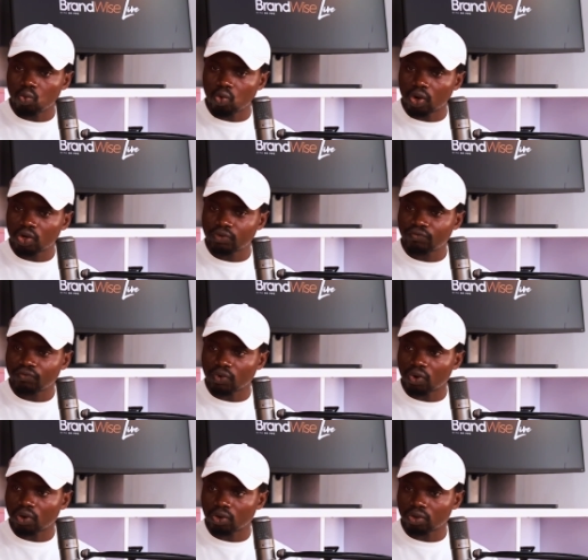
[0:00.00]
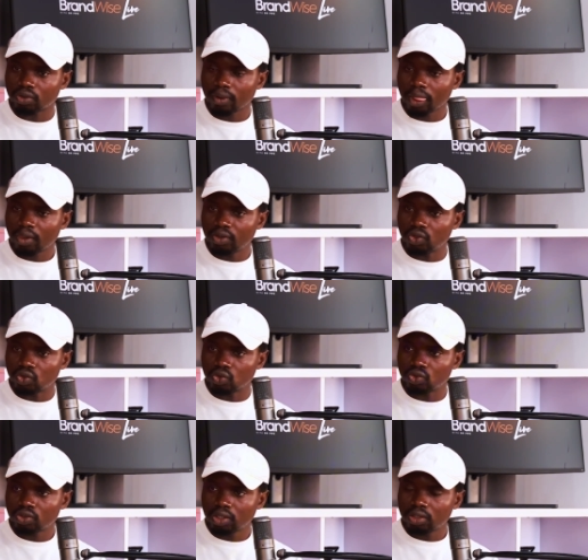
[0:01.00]
work for,
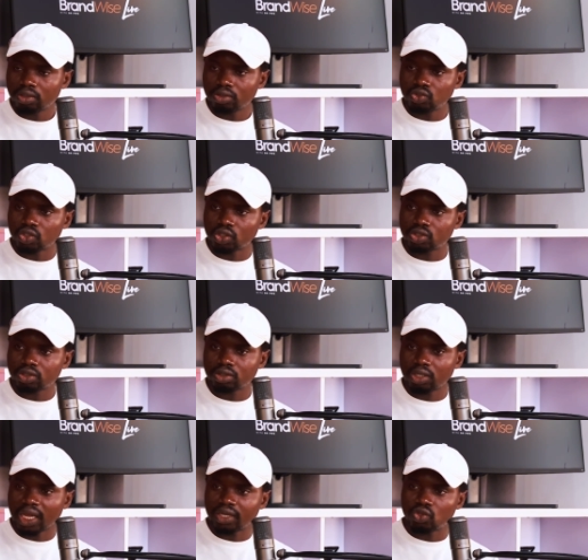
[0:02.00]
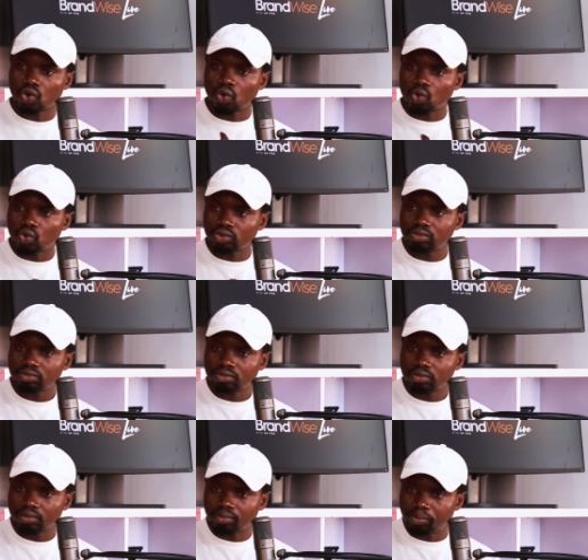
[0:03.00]
just like your own
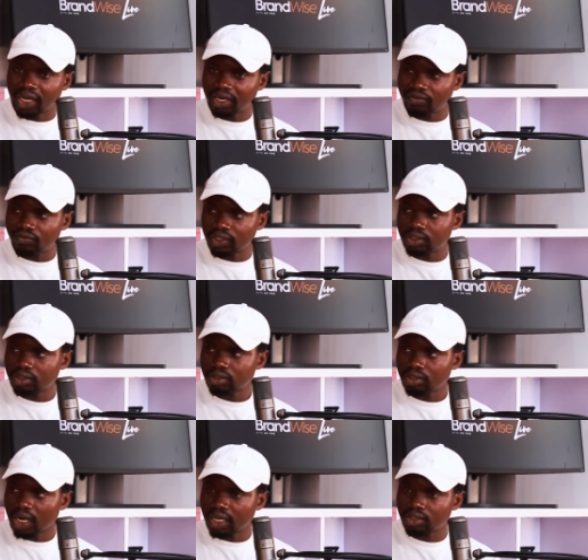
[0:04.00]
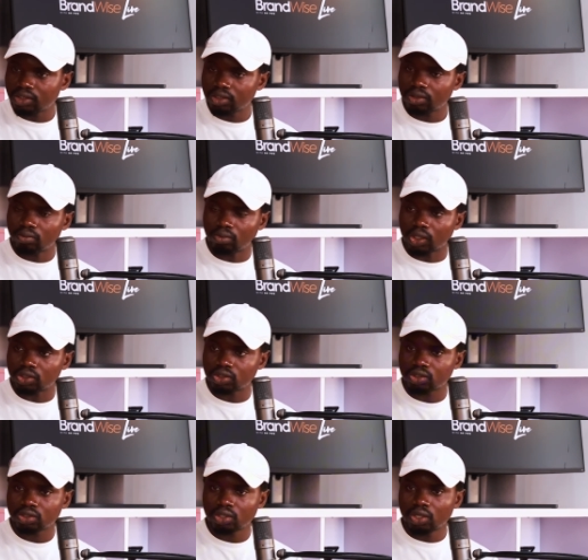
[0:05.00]
benefit, right?
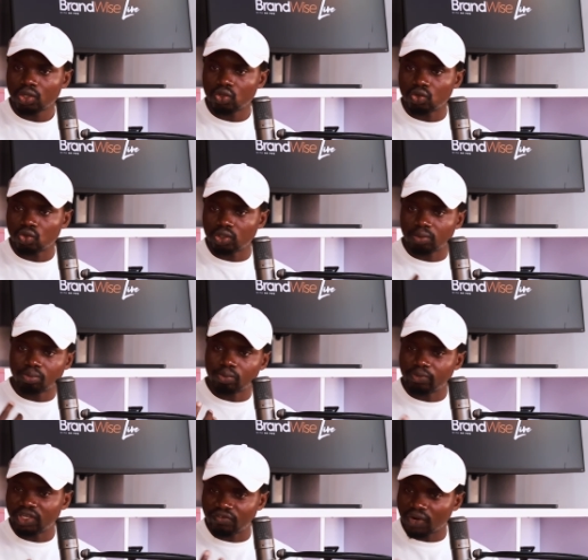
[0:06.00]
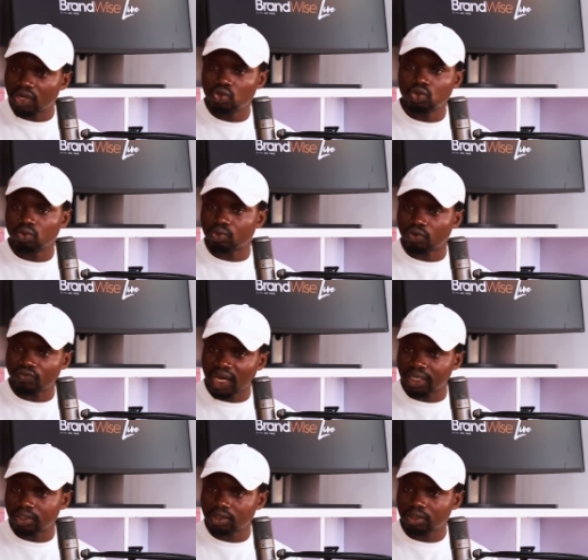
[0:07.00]
But the value you
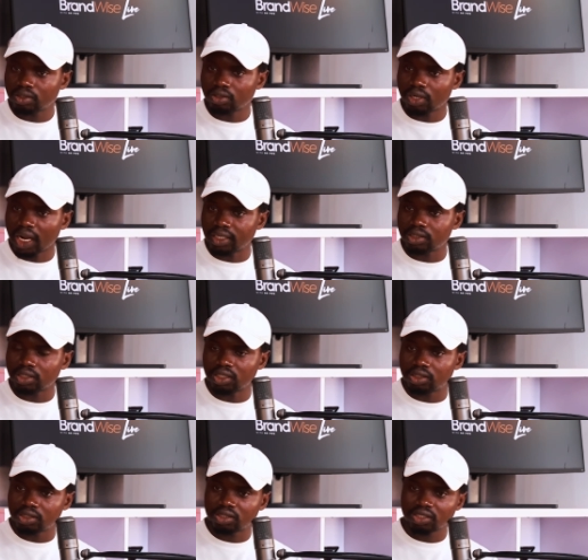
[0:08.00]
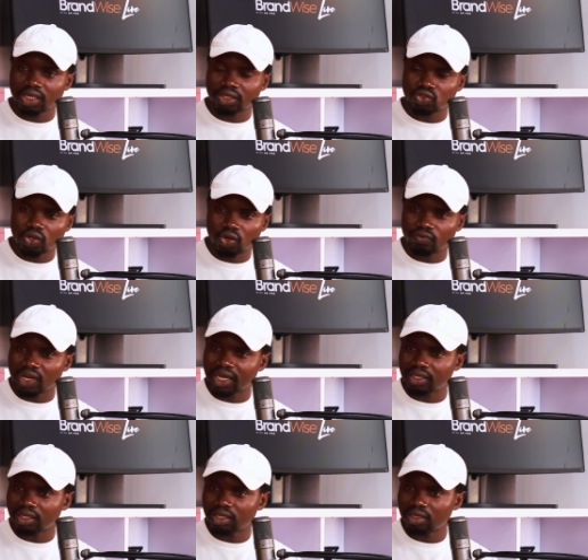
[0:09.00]
provide, right? It's sort of
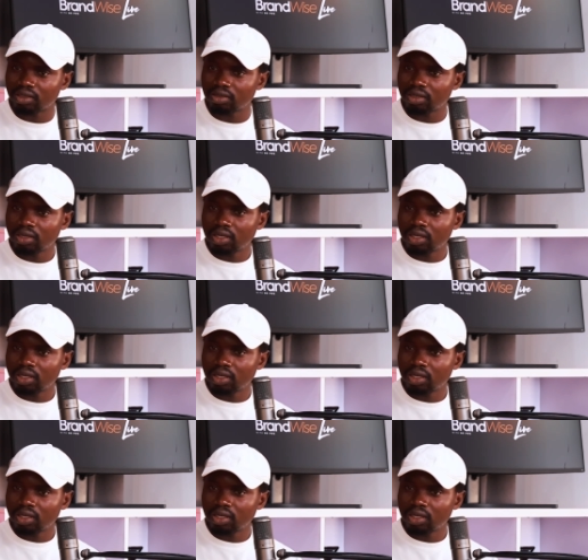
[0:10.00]
like a